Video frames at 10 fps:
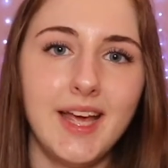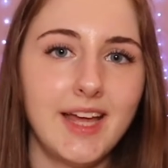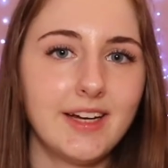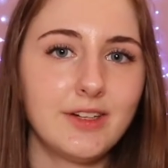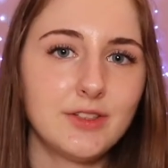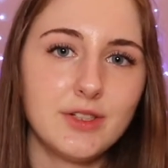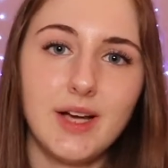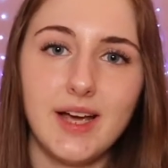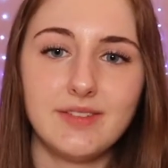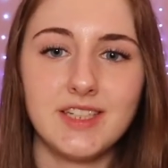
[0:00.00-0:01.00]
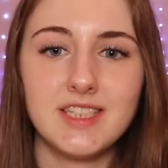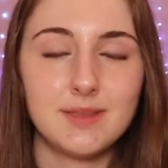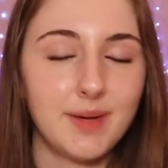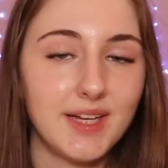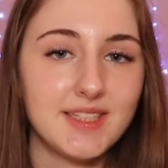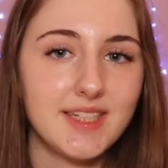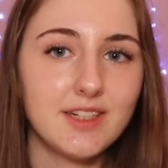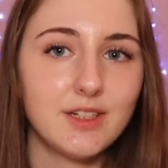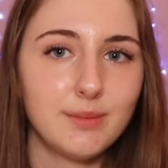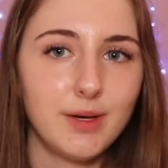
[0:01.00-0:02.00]
And I also have a space
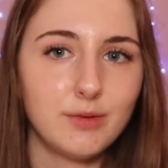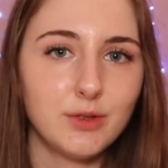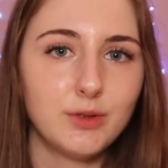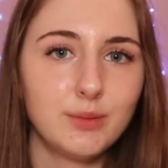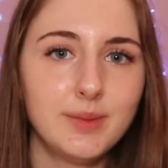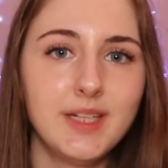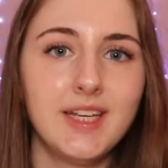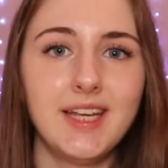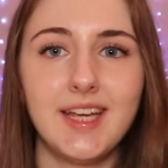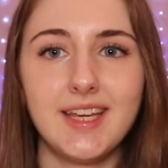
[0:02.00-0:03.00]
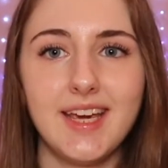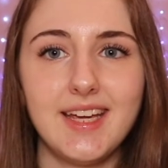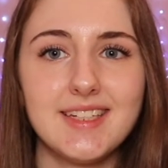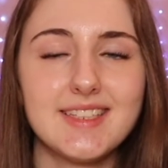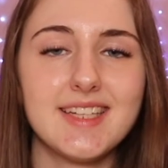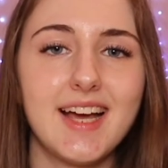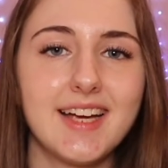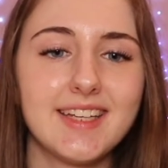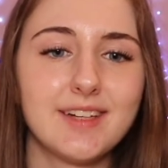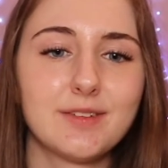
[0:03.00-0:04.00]
heater in my room in case
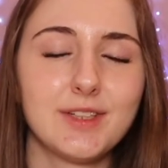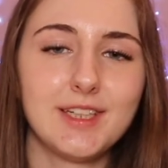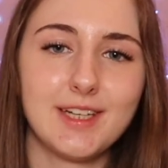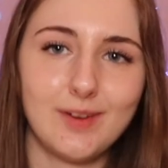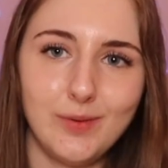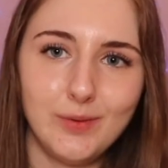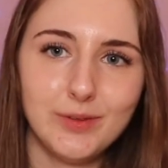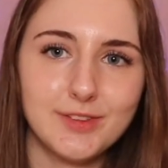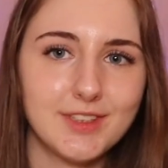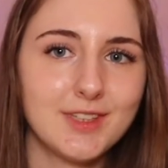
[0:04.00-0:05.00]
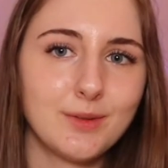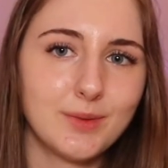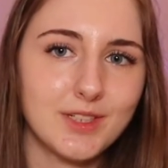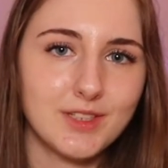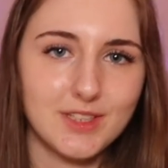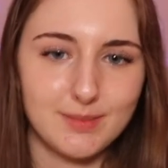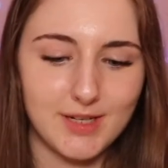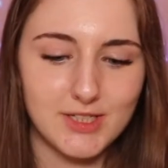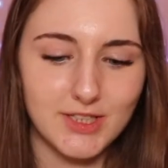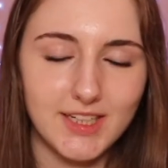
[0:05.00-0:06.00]
I get really cold in the winter
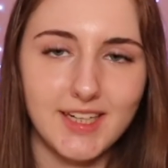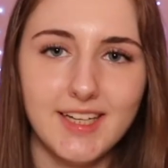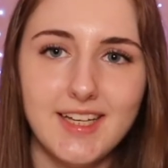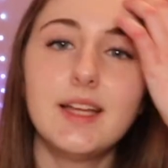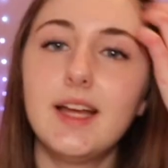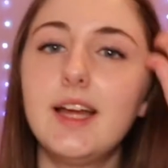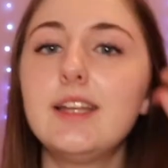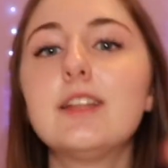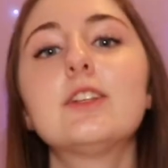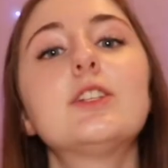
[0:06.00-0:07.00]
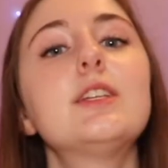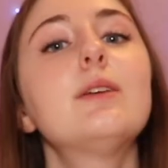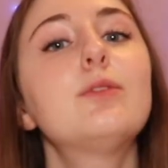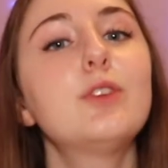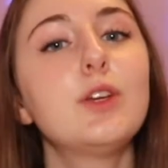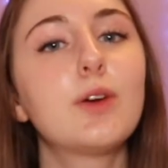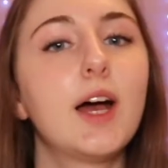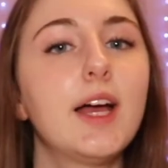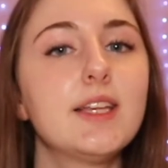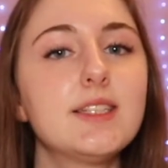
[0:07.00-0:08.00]
especially. Another tip for you
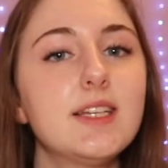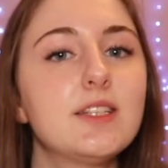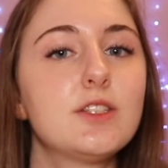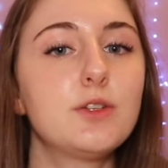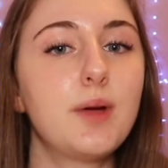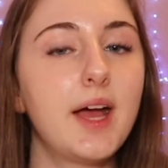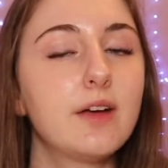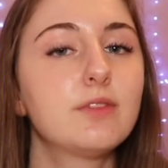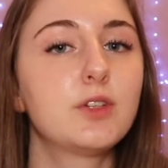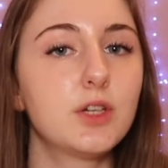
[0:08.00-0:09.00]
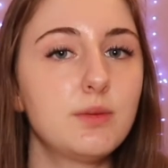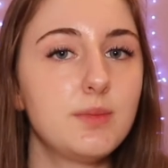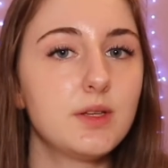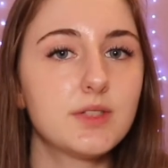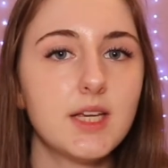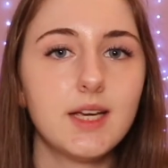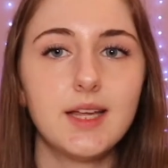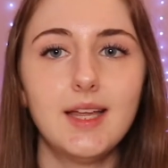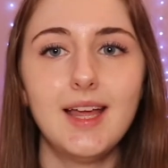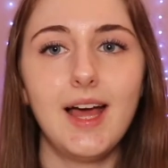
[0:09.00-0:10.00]
guys is to have good music.
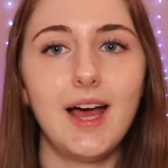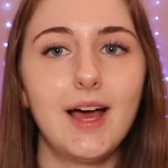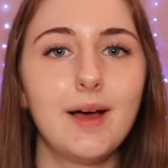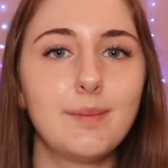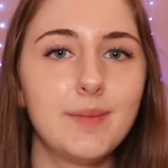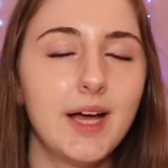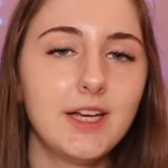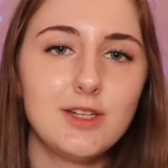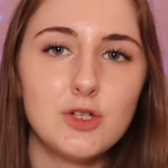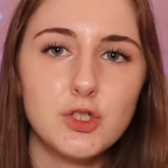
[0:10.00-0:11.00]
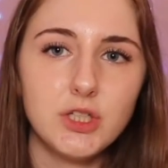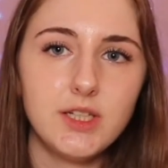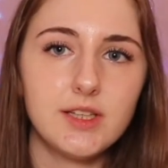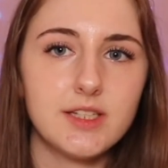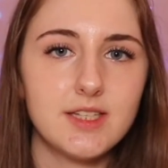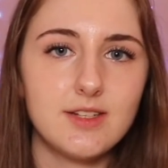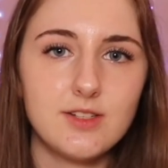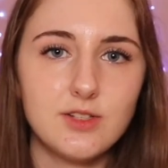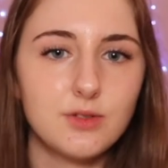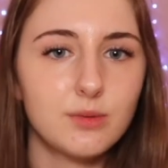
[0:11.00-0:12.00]
I usually listen
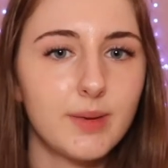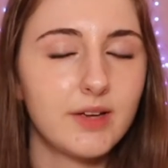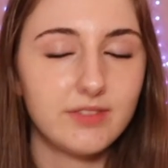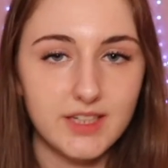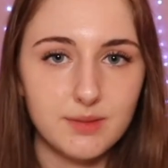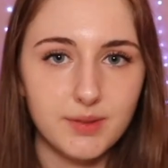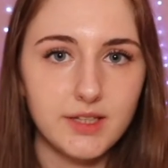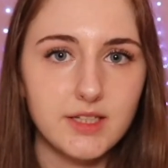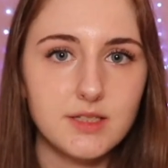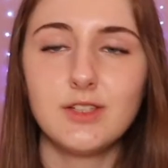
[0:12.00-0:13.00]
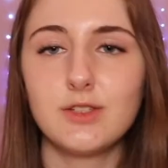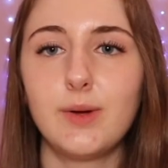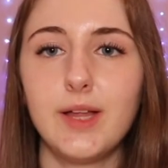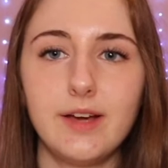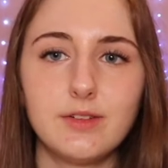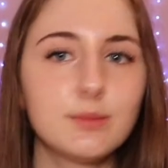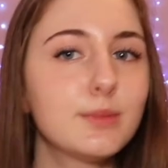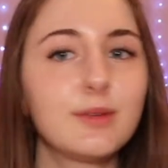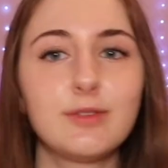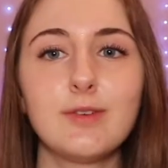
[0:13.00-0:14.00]
to my faith playlist, so I'll have some of
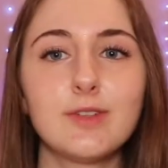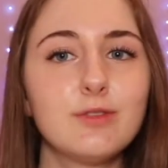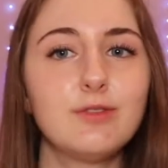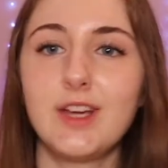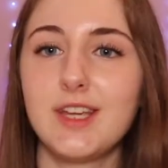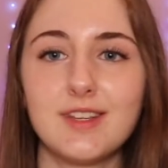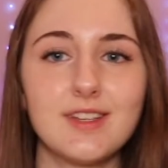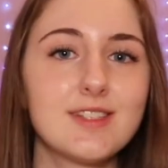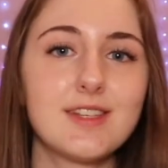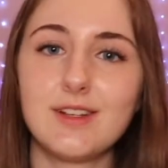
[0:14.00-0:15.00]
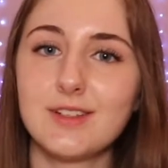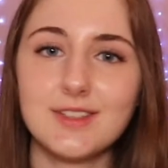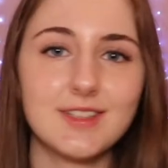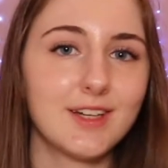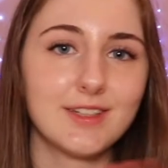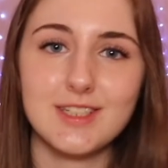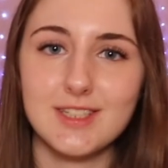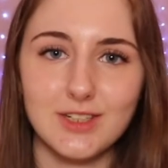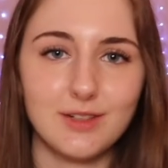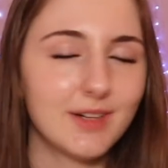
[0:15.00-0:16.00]
my favorite faith songs on the
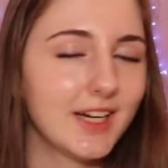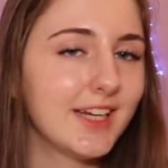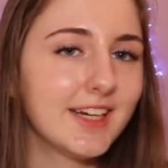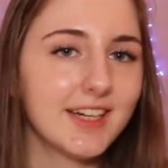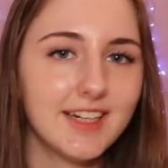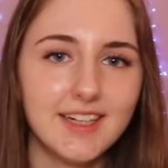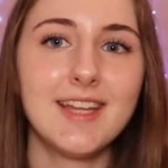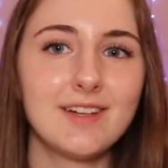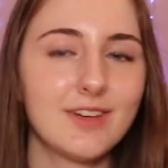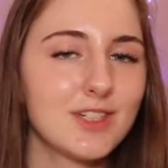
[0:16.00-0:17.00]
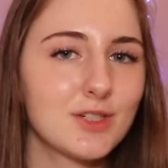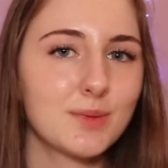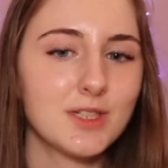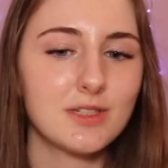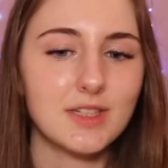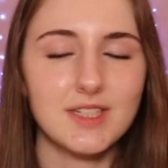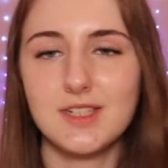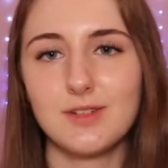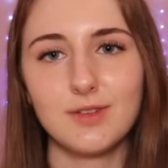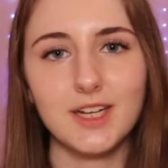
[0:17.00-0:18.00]
screen right here. And if I just want to listen
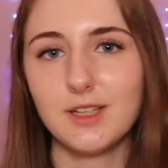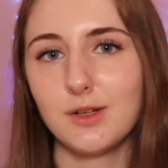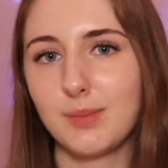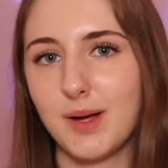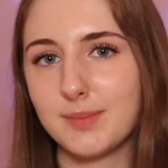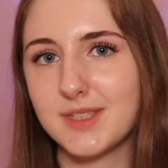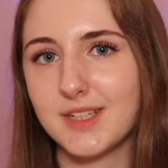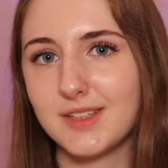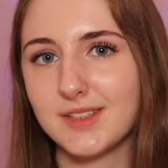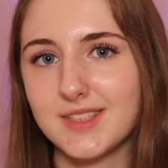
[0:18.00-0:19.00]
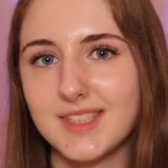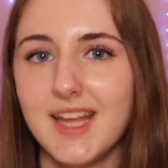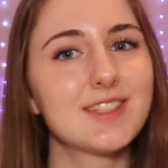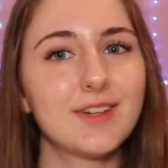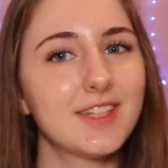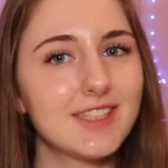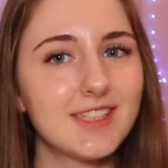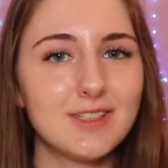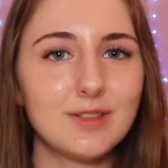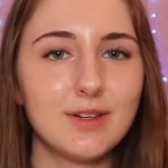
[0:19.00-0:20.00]
to regular pop songs, so I
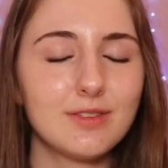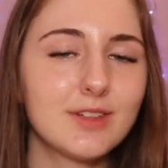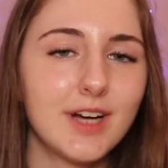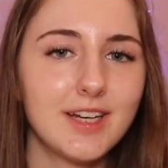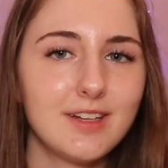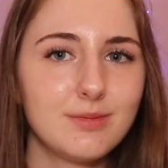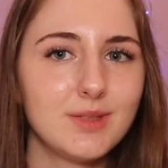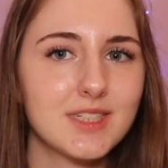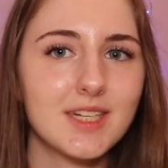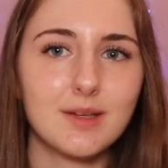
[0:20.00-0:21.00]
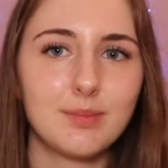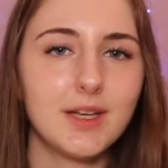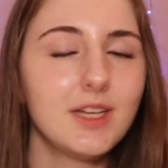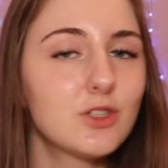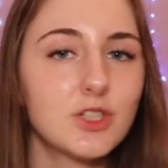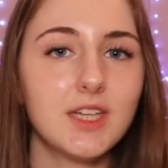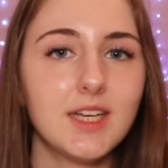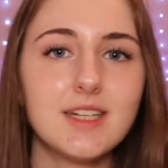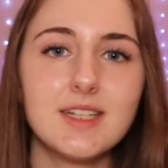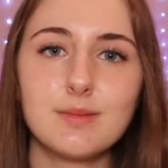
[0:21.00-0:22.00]
listen to a variety of music, but usually
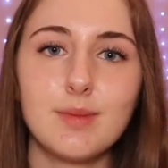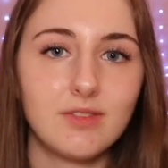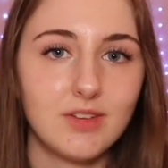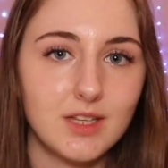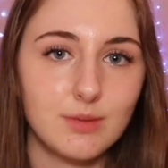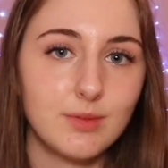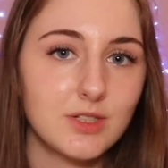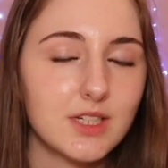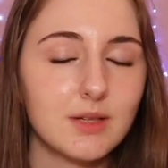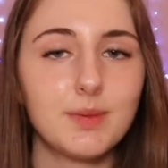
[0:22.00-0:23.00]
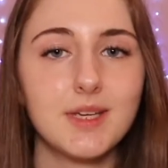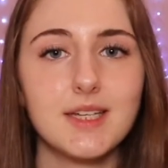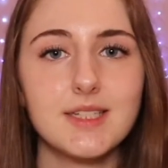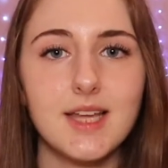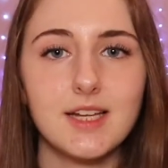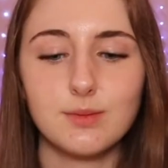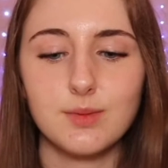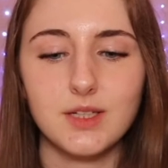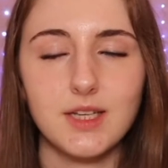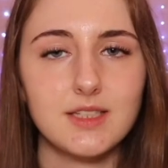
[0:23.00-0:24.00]
it is my faith music because that's
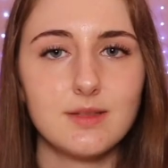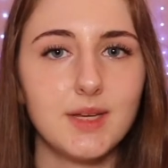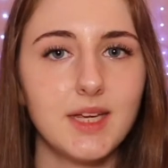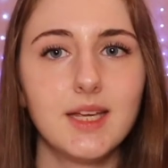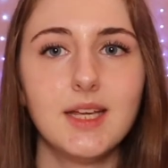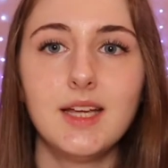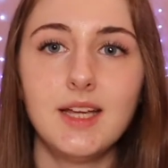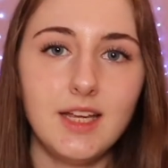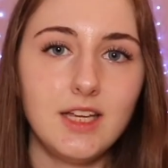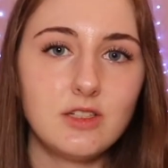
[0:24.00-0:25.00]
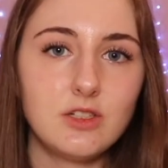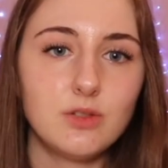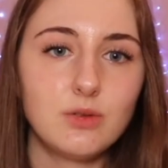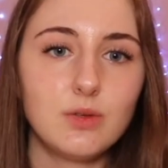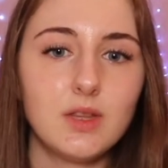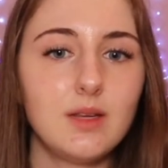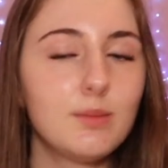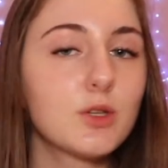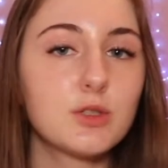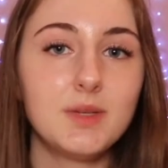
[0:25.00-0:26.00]
what gets me into the
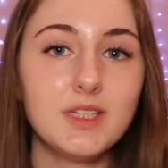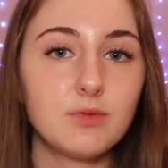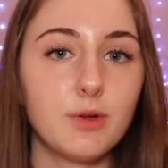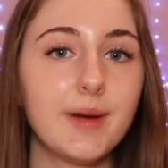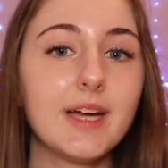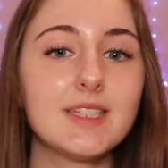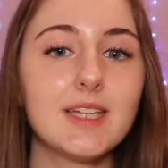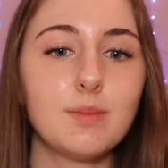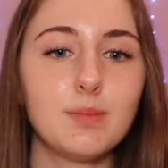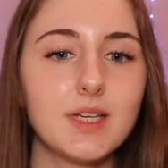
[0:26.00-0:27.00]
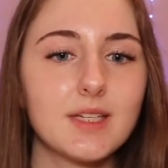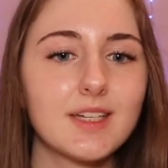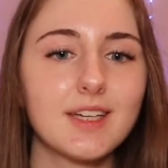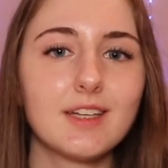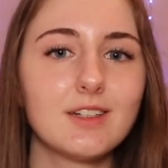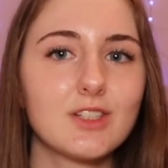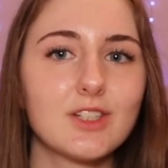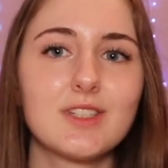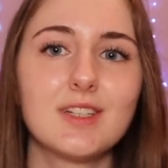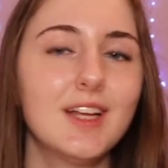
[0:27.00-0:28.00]
most peaceful mindset, because I can
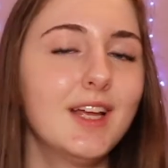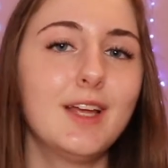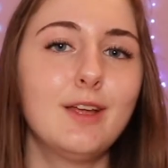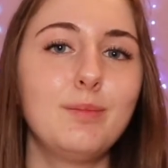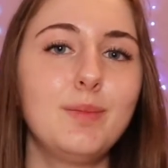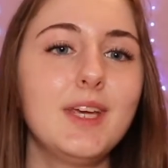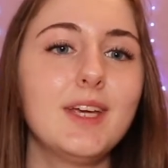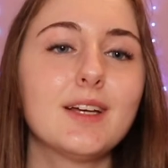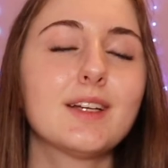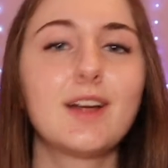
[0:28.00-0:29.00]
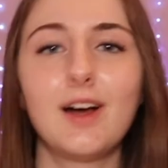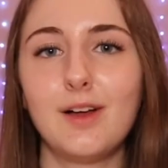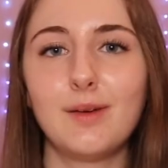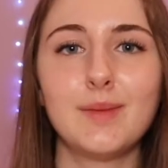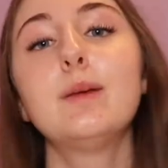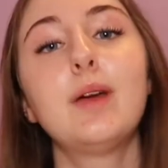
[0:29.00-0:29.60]
just be calm.